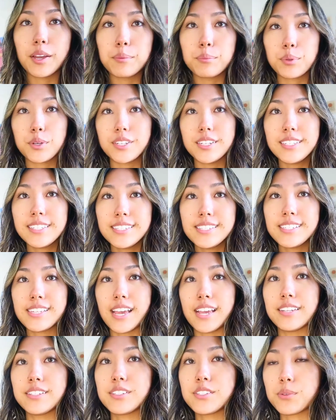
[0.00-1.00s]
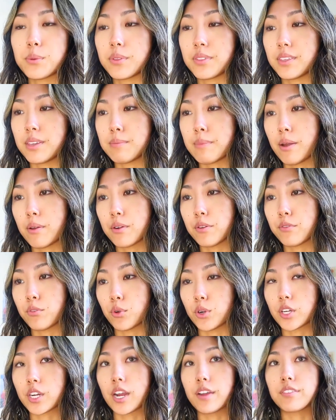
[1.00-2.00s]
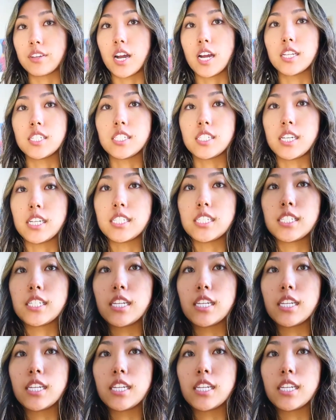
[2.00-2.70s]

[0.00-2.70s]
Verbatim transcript: I'm pretty content with the amount of work I've gotten done